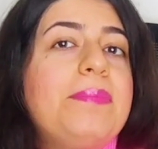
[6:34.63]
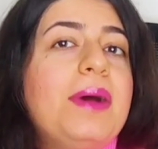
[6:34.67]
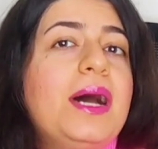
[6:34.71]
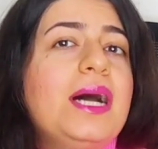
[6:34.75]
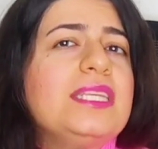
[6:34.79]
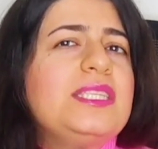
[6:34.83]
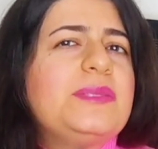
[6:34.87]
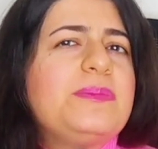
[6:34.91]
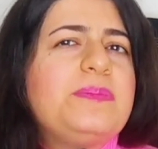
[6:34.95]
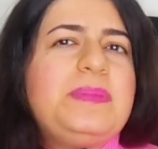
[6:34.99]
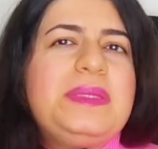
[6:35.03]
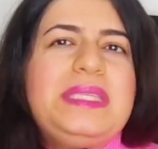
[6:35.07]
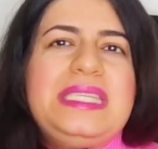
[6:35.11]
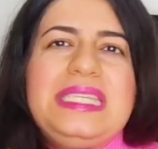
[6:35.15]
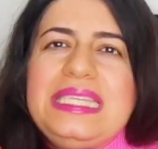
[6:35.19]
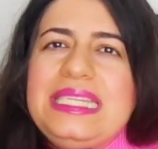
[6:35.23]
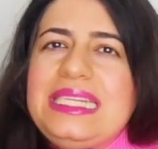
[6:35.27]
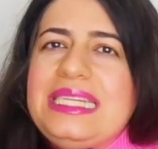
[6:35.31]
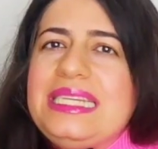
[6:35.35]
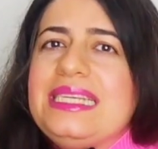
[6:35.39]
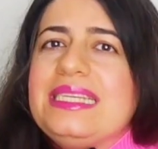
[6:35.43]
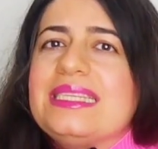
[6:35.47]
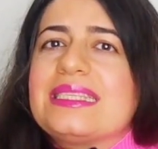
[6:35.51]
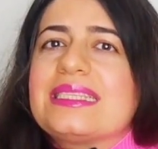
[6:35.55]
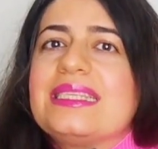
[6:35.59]
But
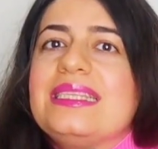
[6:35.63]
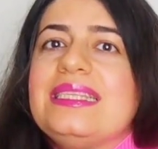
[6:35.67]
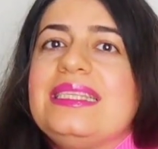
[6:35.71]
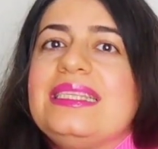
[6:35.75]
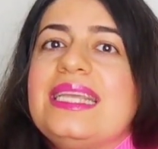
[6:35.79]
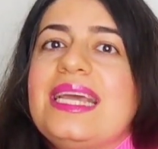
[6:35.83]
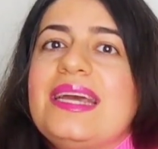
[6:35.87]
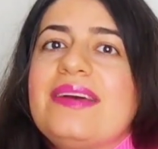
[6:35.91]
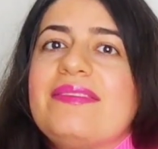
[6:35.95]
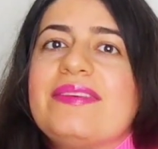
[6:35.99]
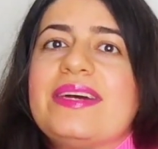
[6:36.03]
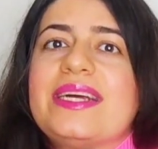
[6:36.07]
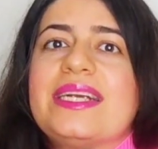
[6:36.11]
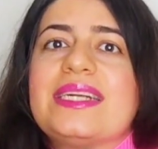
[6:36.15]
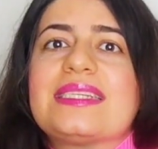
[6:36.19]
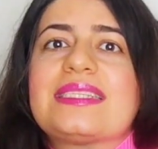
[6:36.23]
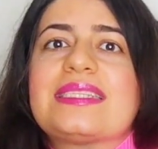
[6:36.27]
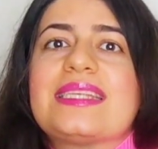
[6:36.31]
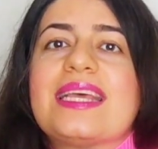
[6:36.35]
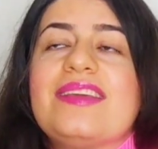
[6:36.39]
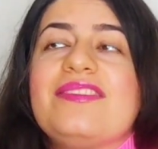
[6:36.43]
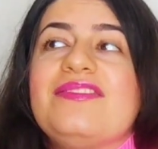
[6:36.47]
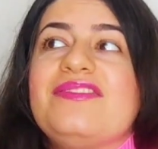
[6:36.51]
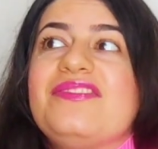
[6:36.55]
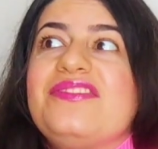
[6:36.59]
please never
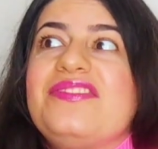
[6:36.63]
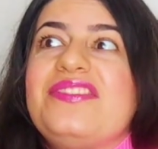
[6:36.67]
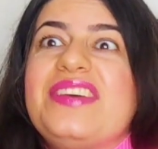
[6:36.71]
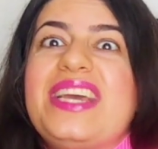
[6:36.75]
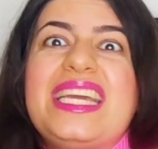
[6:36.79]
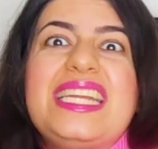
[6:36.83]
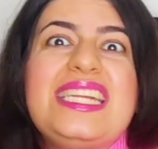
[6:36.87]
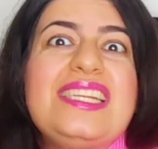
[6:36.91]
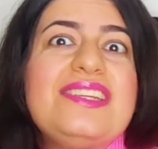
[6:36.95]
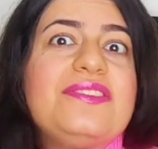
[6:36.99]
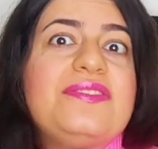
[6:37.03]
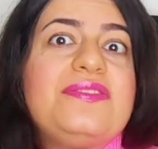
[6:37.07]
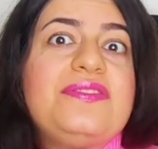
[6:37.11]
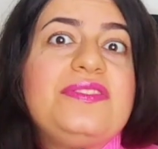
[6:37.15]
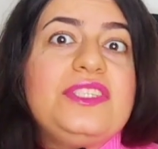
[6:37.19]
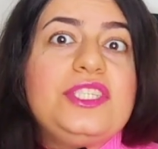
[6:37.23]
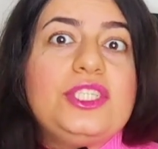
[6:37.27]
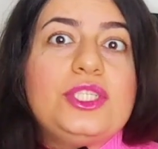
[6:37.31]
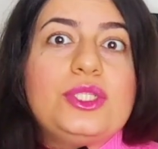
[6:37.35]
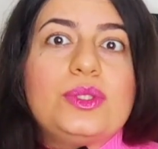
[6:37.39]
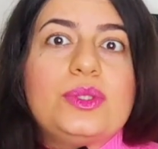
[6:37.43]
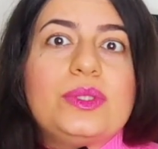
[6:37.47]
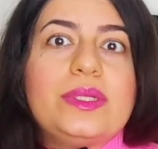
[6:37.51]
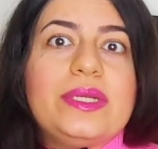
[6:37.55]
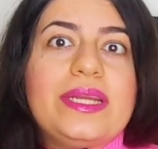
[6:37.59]
say very
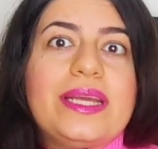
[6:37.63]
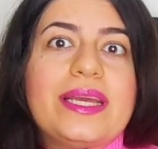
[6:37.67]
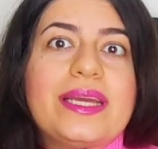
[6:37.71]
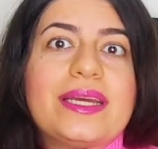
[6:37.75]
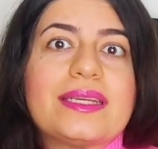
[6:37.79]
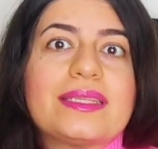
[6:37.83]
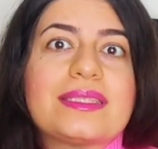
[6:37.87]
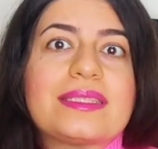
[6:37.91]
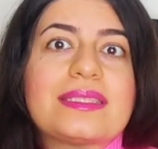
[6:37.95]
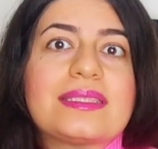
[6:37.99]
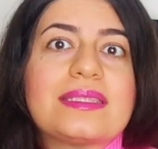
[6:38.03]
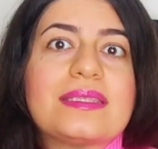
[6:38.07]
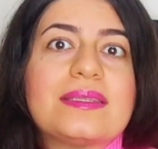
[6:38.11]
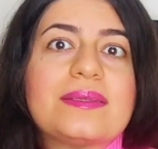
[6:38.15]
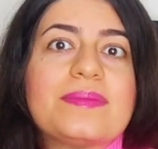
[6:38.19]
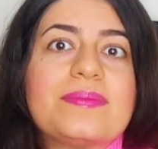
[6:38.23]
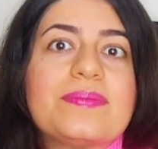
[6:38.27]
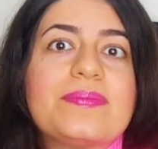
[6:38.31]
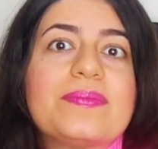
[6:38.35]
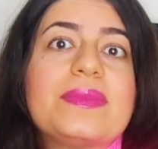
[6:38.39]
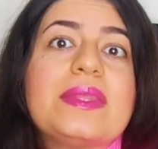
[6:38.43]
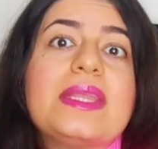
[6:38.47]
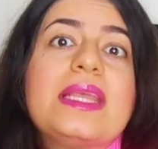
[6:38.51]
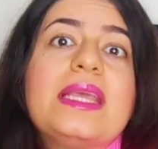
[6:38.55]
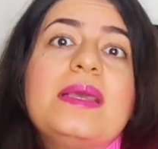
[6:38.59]
furious,
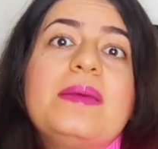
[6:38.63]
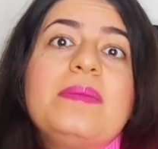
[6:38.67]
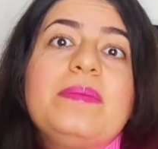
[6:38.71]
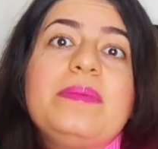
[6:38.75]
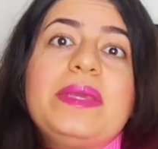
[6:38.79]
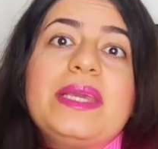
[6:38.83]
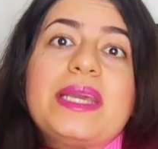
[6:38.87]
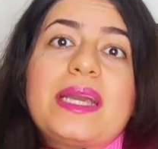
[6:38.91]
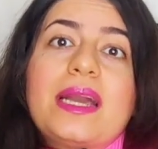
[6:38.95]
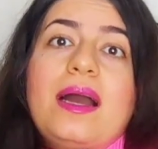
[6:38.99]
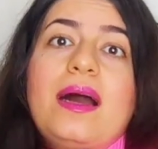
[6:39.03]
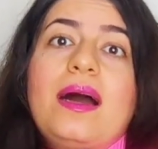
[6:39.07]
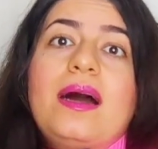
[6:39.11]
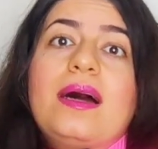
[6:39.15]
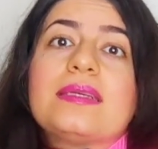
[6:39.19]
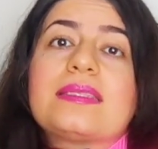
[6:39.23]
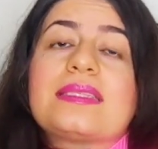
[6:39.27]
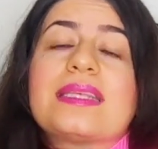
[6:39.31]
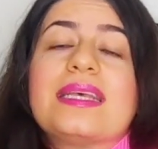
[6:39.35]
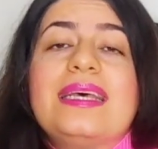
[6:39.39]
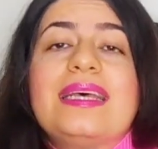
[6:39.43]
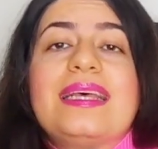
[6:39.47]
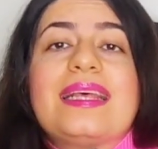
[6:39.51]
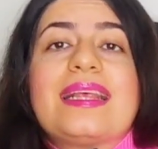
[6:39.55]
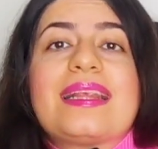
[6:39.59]
because
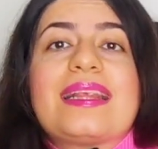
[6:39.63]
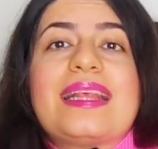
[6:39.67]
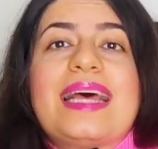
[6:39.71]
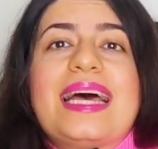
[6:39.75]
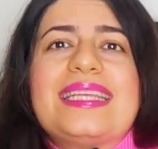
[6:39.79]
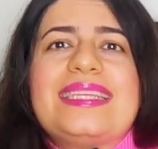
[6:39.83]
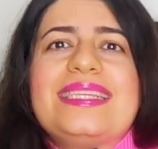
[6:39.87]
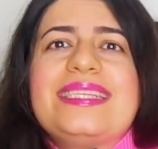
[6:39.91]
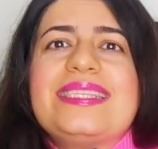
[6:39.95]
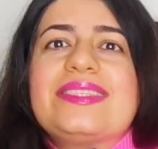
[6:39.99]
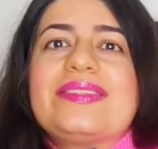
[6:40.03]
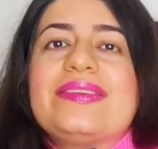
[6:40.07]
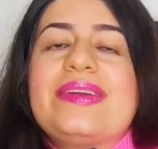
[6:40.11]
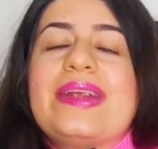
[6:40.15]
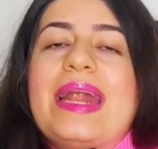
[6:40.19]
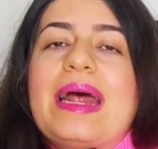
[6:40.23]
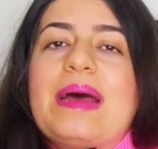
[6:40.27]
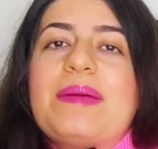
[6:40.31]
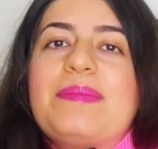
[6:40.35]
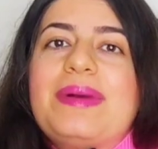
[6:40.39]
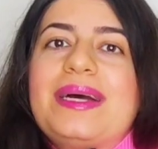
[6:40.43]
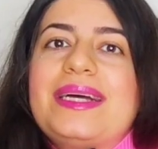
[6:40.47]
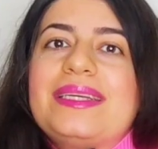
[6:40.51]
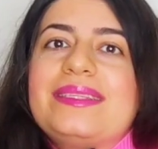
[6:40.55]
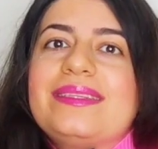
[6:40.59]
that is
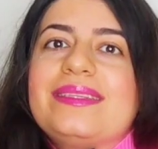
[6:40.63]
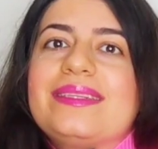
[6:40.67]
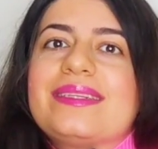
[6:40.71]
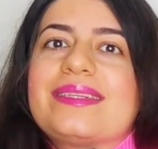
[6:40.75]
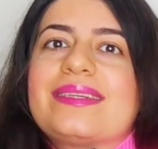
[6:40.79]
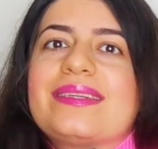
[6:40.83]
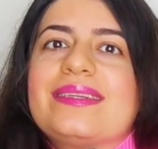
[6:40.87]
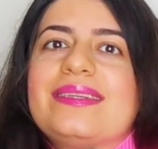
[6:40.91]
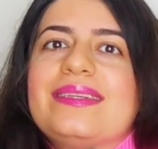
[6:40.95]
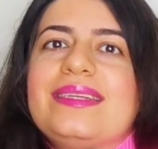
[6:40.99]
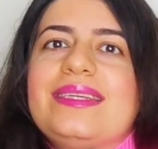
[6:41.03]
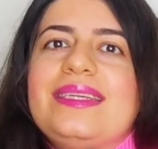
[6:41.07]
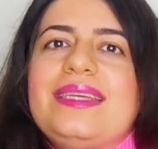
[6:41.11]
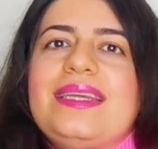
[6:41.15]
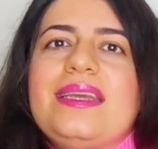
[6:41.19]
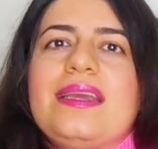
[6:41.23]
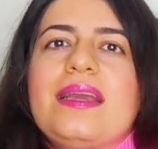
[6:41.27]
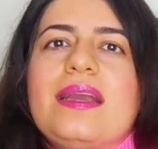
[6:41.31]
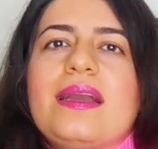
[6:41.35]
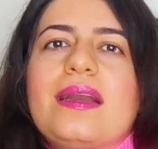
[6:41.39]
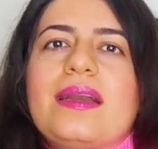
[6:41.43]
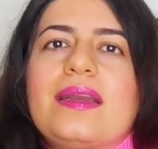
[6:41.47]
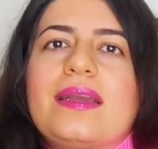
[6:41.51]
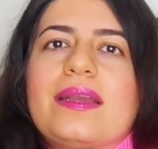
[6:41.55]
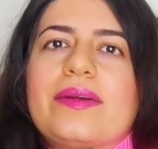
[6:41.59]
grammatically
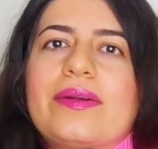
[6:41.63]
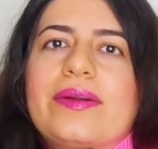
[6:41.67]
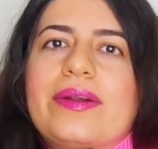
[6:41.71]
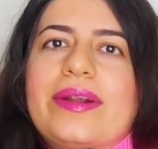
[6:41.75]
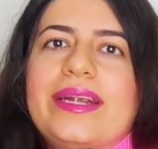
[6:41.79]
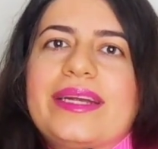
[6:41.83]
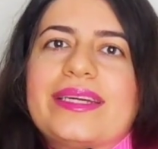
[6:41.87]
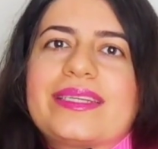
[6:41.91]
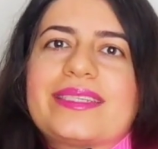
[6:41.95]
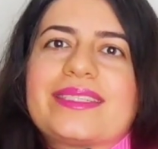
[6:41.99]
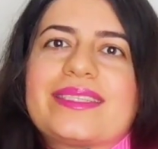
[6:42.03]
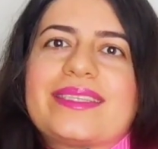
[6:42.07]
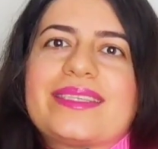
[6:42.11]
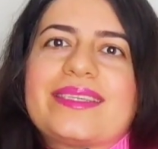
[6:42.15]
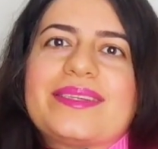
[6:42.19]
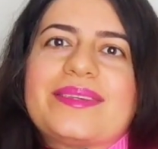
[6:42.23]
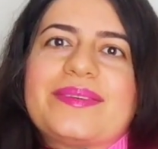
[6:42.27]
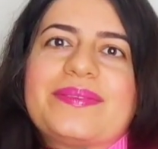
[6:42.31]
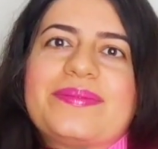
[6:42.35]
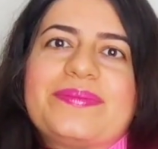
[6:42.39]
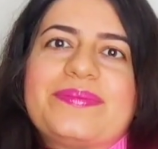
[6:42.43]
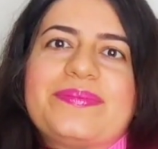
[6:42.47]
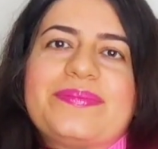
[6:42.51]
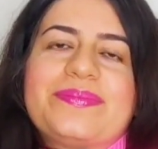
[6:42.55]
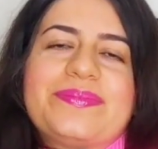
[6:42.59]
incorrect.
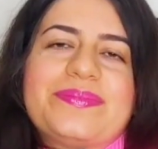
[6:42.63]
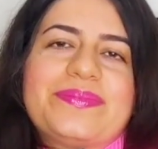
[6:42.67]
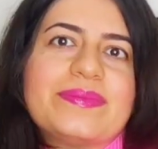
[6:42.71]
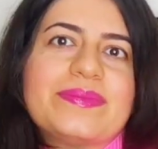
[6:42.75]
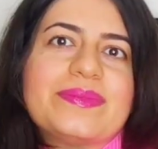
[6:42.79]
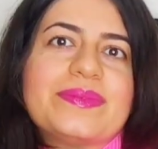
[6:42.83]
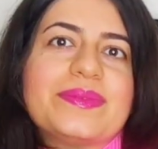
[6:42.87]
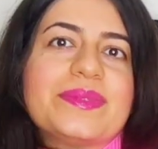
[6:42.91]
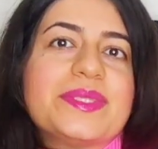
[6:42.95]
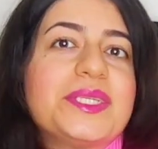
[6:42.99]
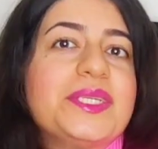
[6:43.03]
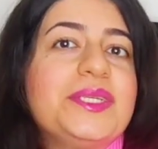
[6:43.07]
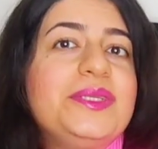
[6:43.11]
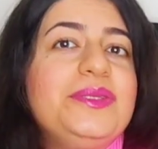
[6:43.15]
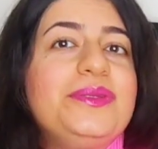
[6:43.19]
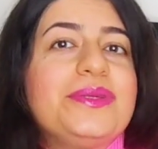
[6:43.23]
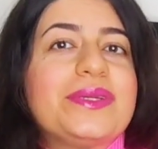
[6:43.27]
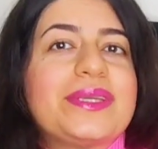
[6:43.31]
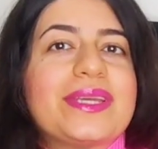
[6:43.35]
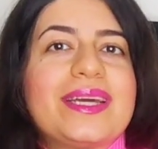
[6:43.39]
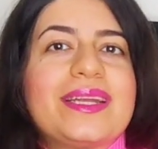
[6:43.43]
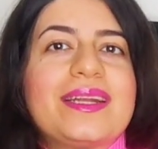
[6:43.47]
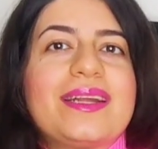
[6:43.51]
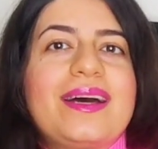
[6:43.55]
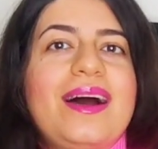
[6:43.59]

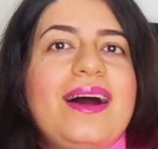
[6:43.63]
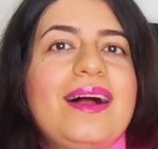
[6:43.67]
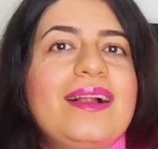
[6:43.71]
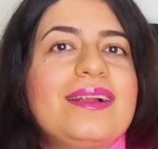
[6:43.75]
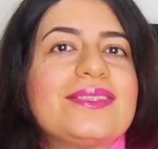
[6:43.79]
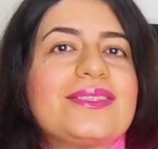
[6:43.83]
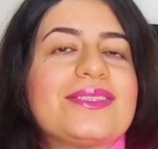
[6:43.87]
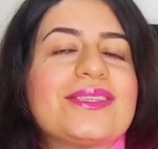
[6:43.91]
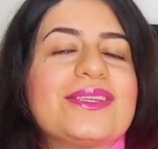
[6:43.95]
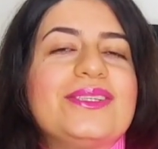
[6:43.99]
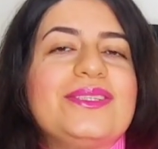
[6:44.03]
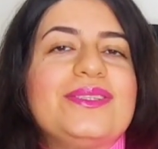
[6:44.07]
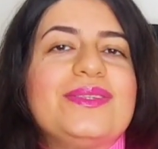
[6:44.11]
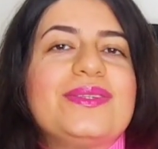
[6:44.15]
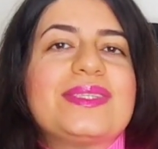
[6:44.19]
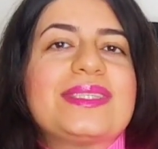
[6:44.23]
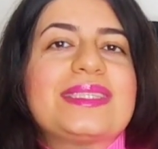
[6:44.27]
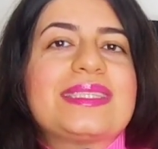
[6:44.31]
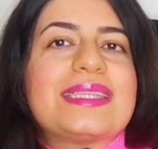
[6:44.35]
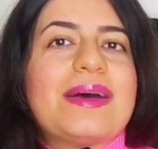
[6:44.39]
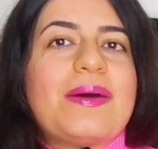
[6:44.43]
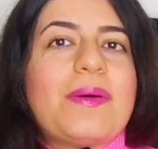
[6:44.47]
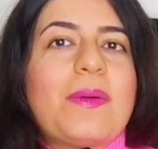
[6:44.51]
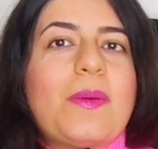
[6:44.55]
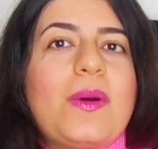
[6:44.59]
You can also
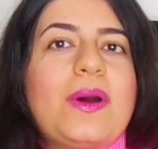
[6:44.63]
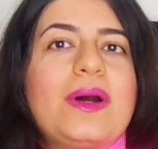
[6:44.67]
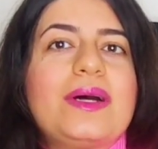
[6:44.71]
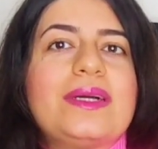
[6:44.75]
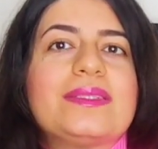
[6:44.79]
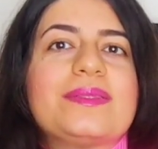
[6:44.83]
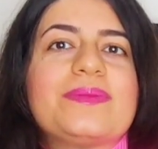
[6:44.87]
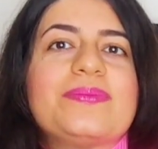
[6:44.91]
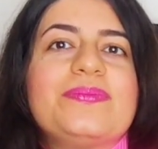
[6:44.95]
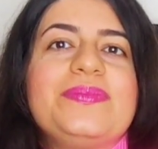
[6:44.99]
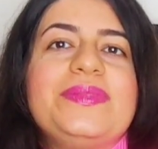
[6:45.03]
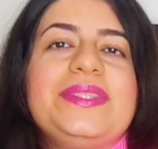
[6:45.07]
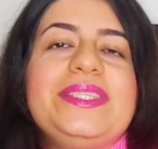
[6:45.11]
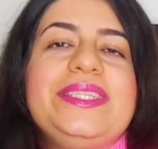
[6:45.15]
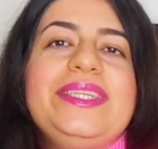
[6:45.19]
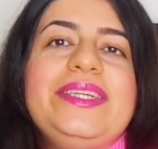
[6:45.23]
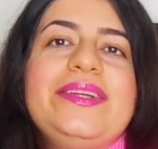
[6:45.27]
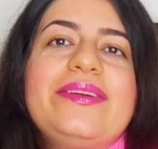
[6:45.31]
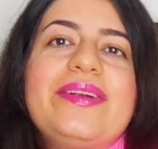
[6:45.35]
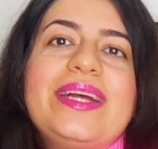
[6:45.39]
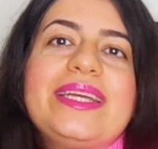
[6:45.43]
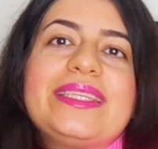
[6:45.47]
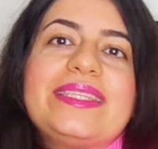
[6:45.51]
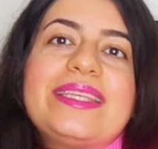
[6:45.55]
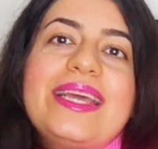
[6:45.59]
use the word
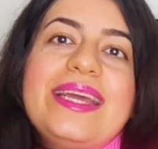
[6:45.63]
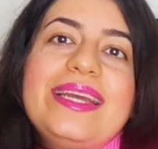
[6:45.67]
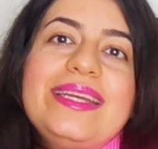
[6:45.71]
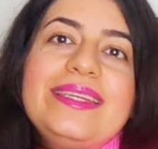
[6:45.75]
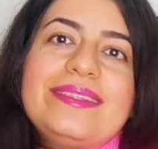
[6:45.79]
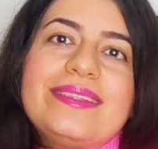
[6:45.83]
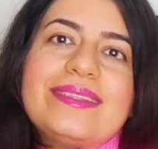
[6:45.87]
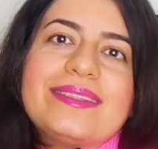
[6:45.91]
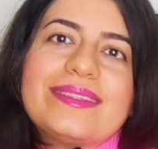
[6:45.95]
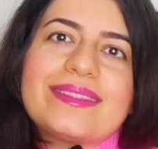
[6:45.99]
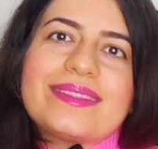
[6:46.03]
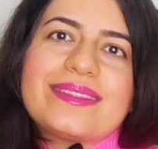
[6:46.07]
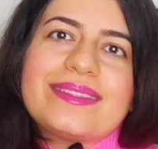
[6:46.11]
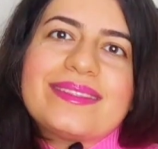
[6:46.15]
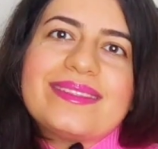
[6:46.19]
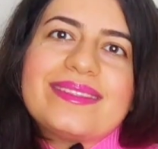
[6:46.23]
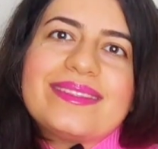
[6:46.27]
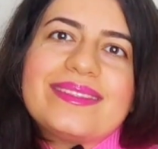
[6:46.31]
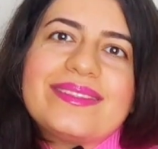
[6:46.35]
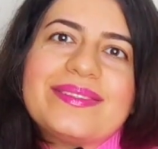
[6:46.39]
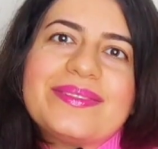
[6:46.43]
irritated.